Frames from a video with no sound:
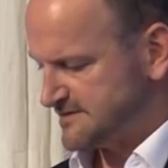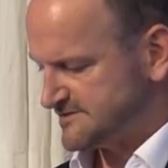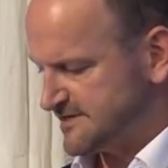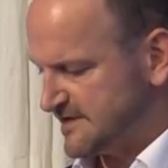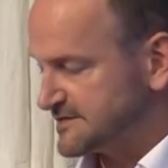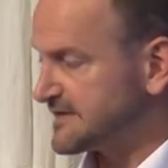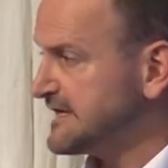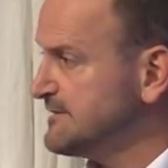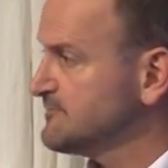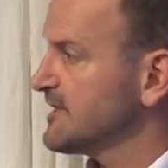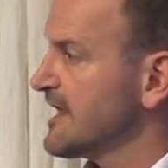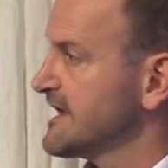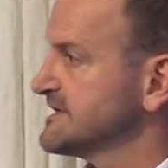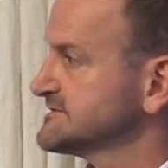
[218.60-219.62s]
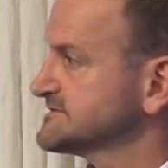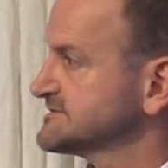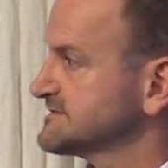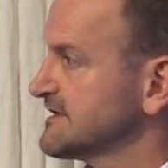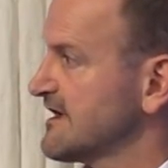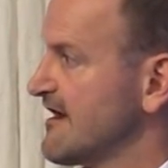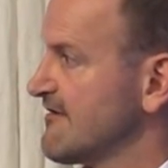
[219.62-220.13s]
certain key
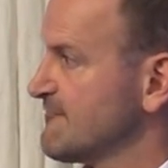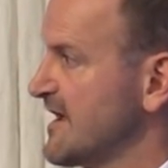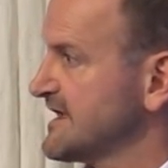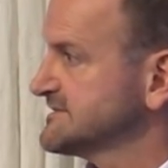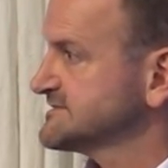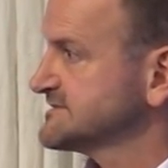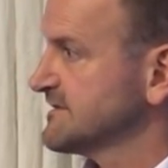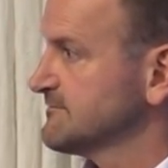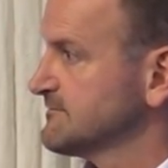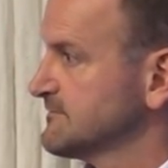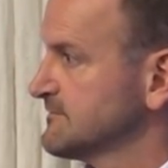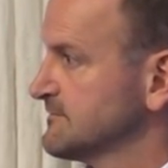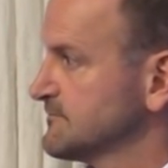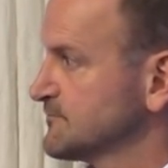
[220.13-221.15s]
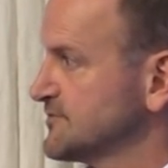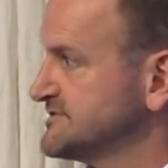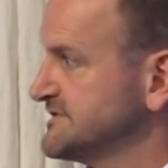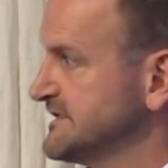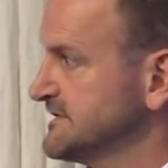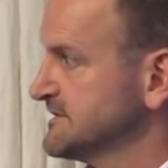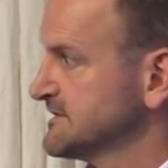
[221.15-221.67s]
players have made some
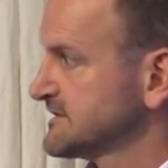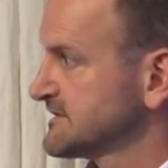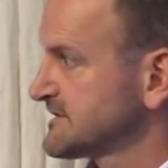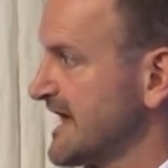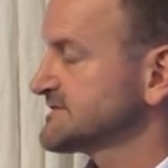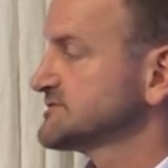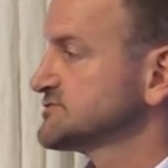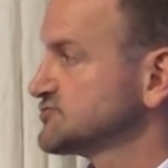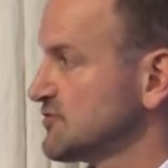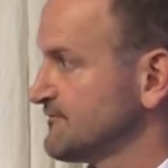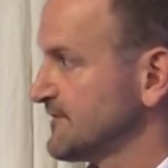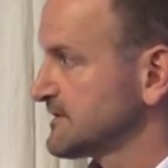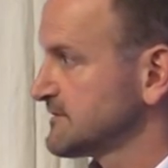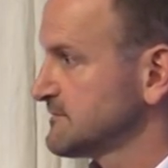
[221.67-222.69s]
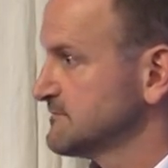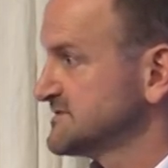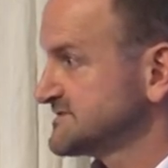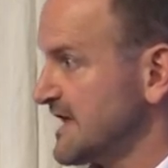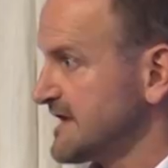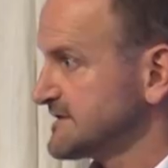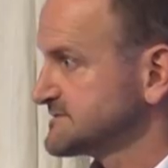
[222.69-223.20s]
pretty catastrophic
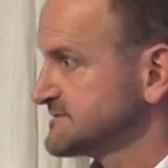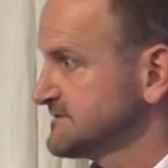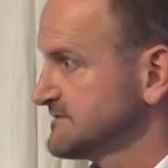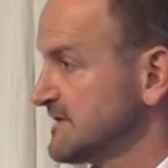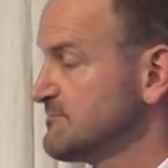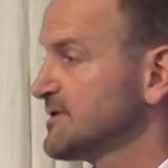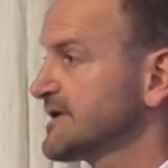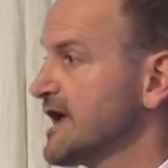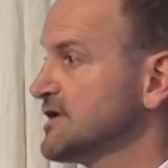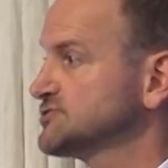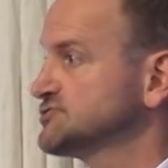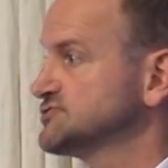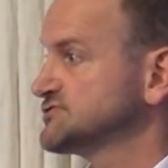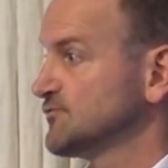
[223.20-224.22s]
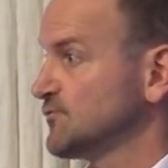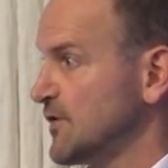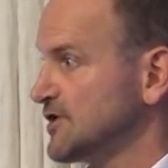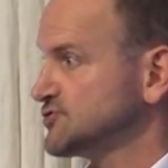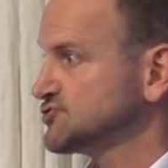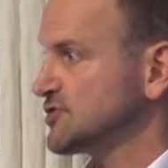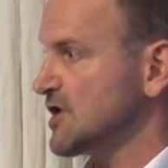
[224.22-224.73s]
mistakes, the implications of
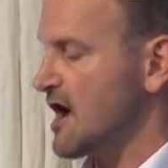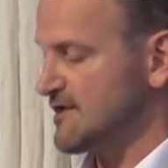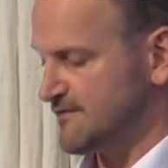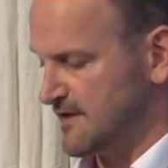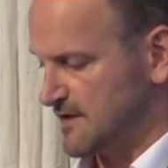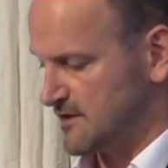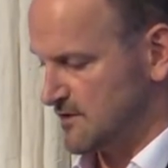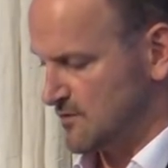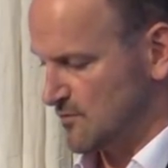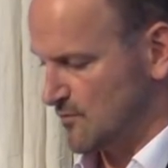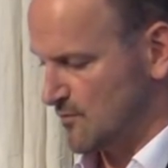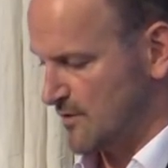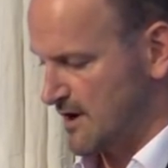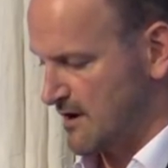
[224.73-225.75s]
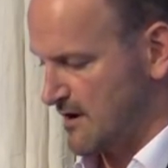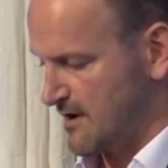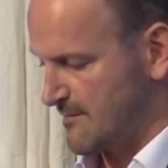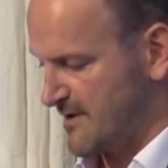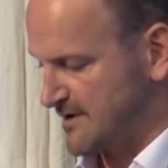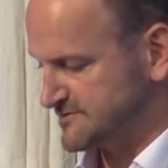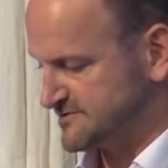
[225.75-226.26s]
which I think we are
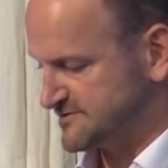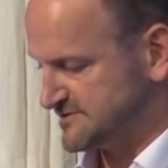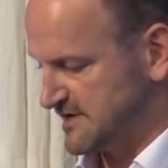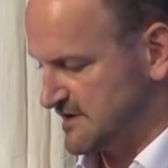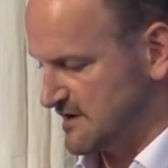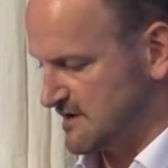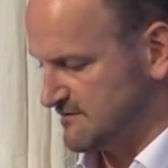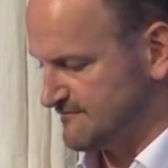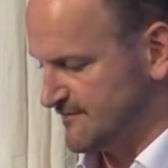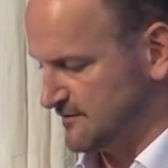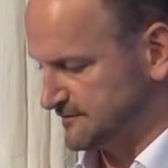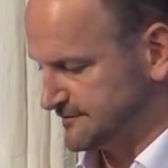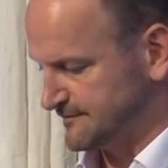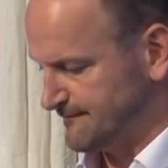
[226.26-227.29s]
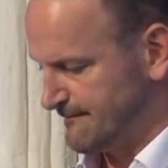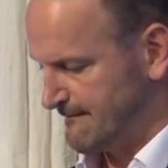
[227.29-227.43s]
about to see unfold.